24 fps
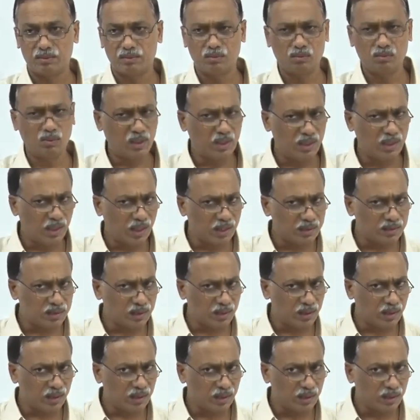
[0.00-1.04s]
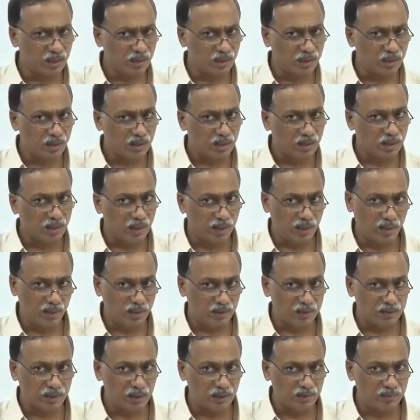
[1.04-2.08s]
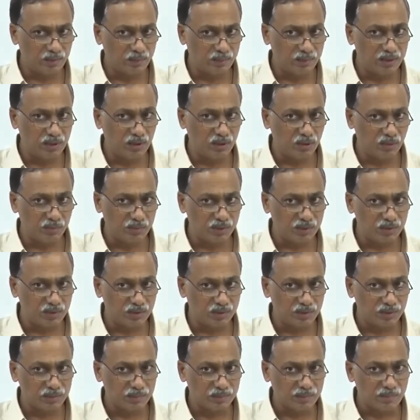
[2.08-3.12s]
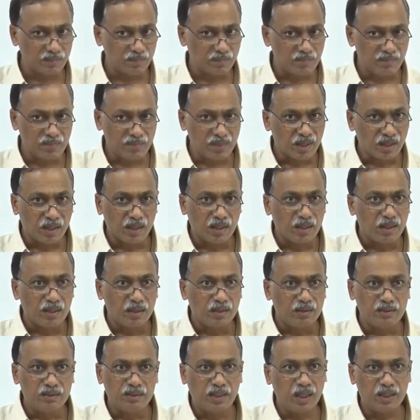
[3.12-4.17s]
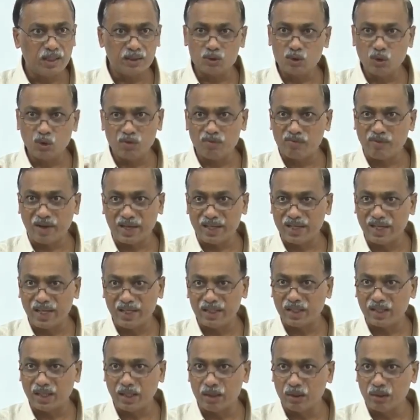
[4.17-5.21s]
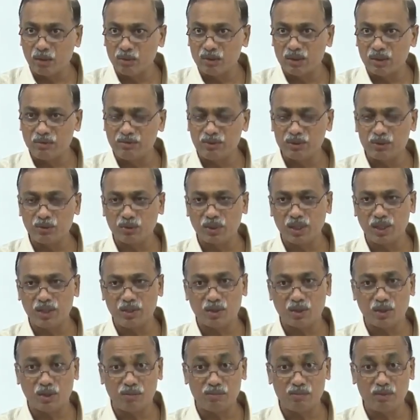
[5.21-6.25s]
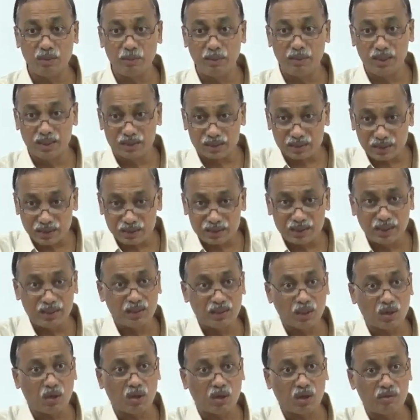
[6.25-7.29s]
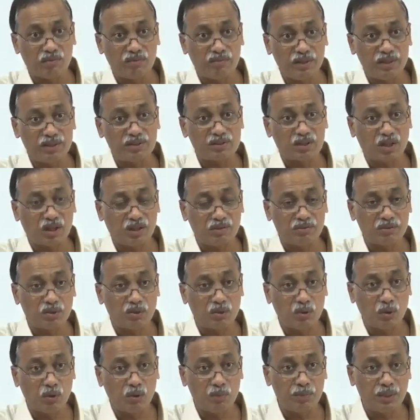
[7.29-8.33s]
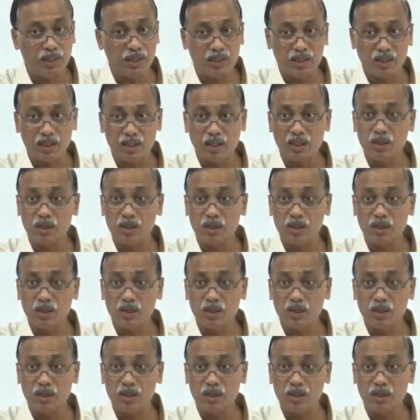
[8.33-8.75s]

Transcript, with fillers: What did I say? End result will be 0 means there is no finite conclusion which you can draw. We will be discussing the conflicts of opinion